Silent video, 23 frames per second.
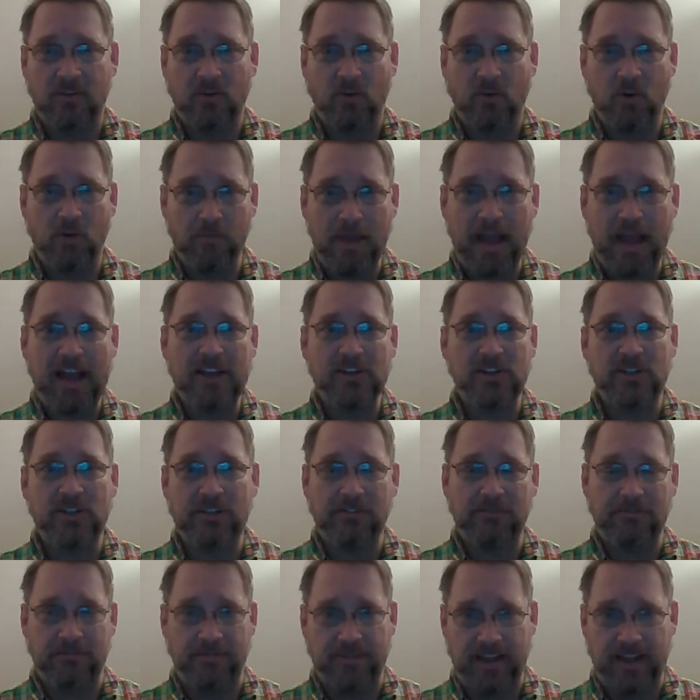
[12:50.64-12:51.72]
or magic
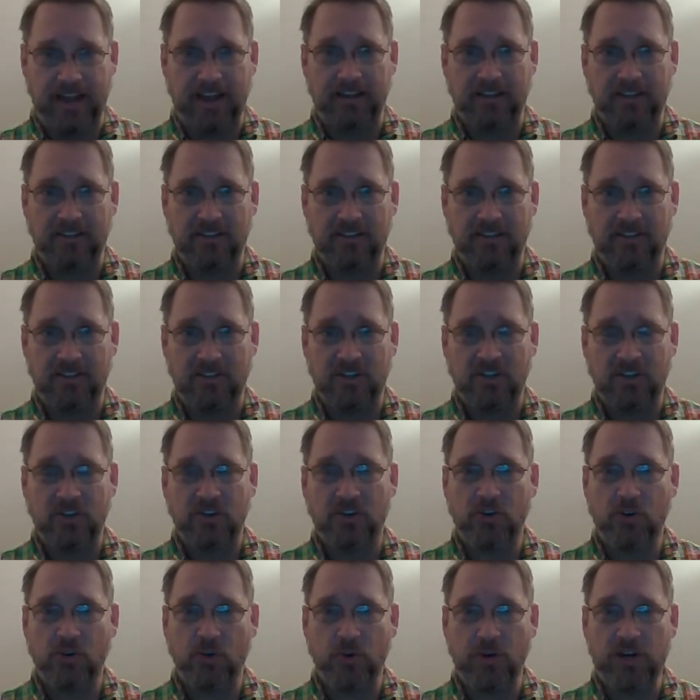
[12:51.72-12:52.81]
effect
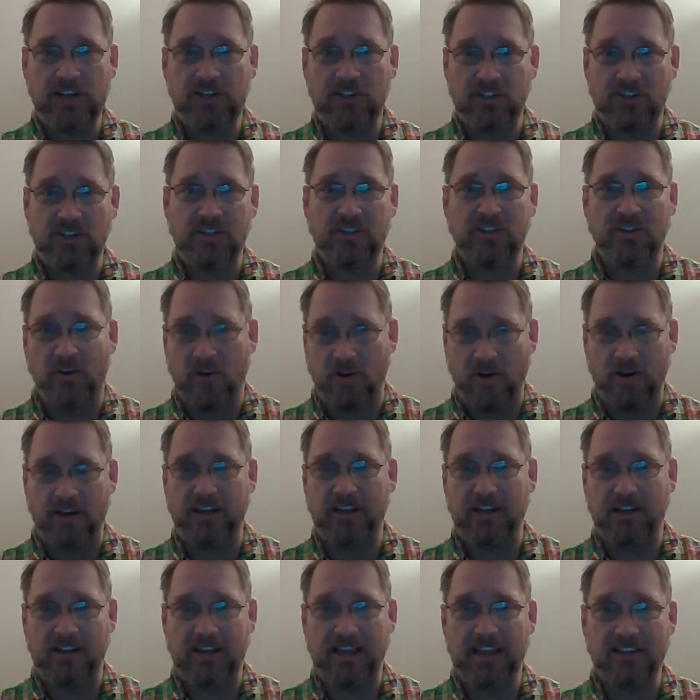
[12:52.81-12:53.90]
treats the
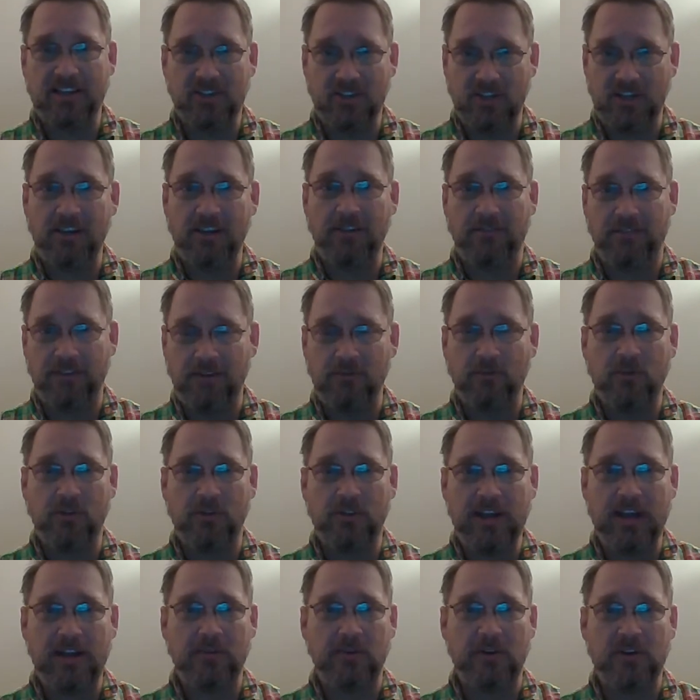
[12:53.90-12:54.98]
target as if it were
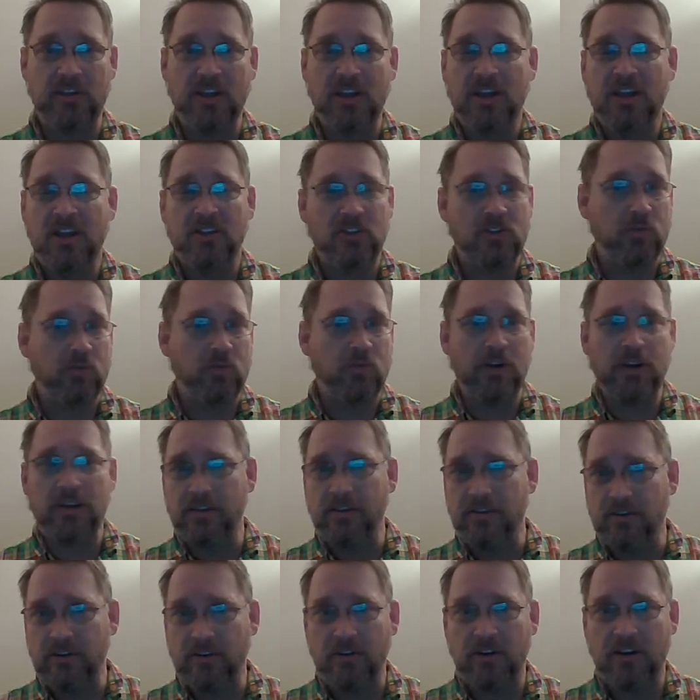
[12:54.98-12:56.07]
that creature. So
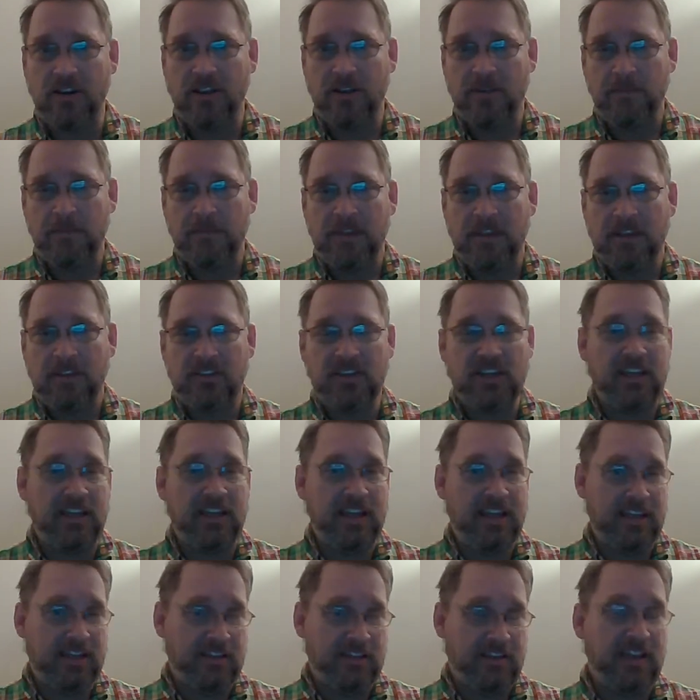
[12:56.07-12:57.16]

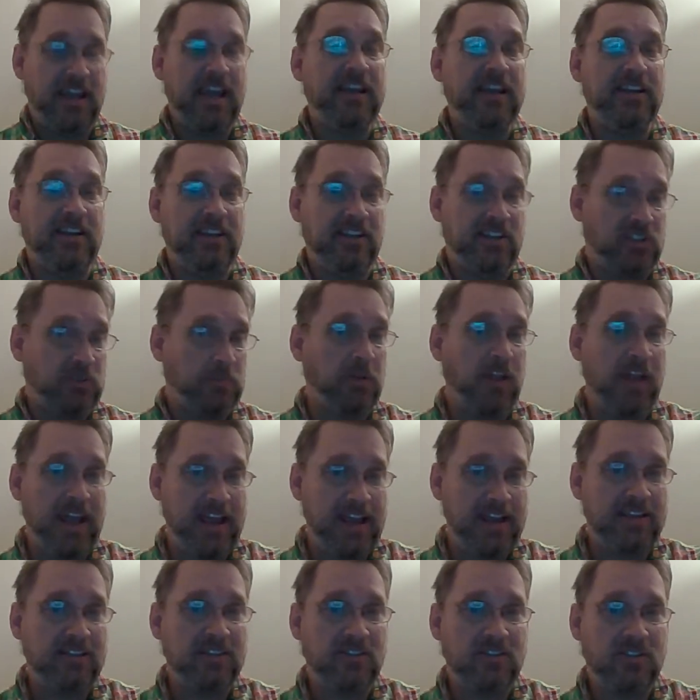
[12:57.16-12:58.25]
and it
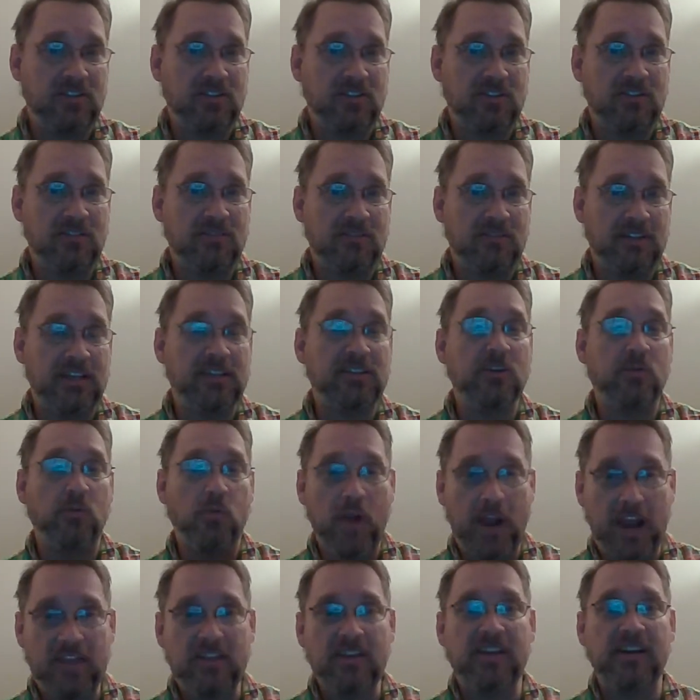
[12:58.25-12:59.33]
explains that the
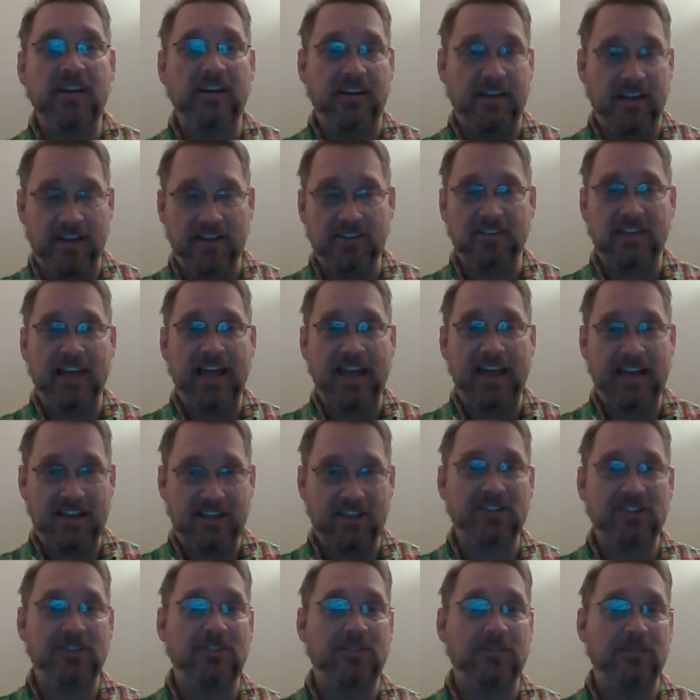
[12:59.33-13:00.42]
way that it does that
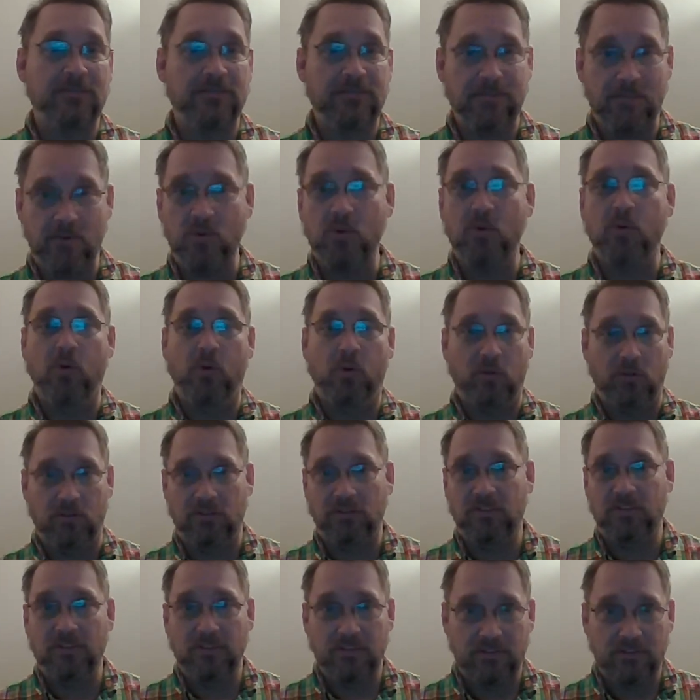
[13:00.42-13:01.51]
is to fool
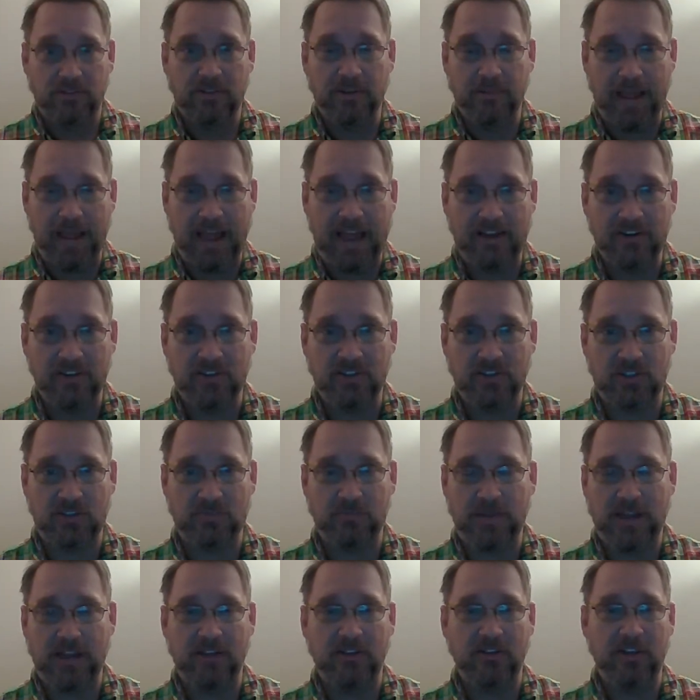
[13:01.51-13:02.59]
the
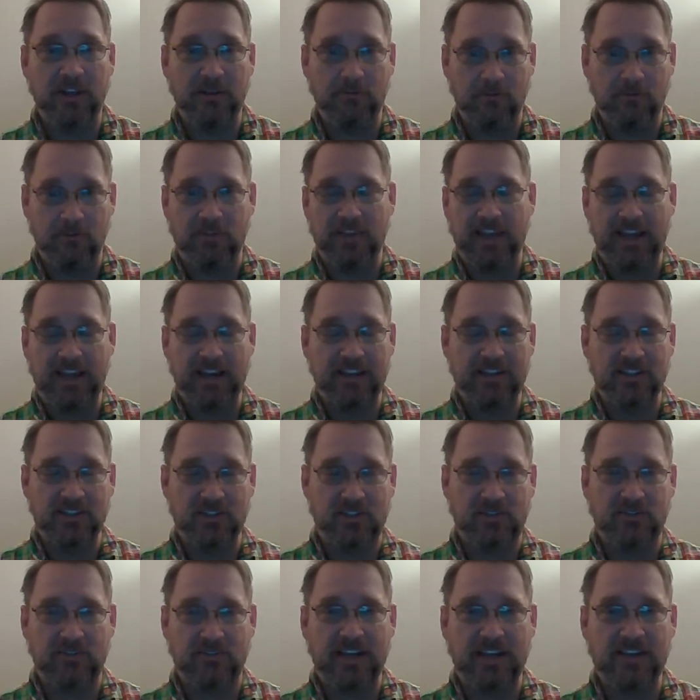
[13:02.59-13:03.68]
spell that is
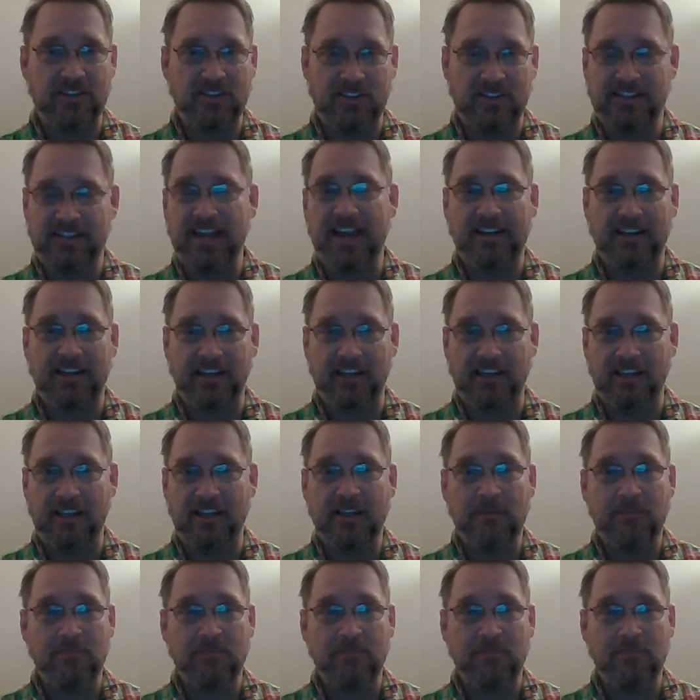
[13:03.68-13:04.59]
detecting it.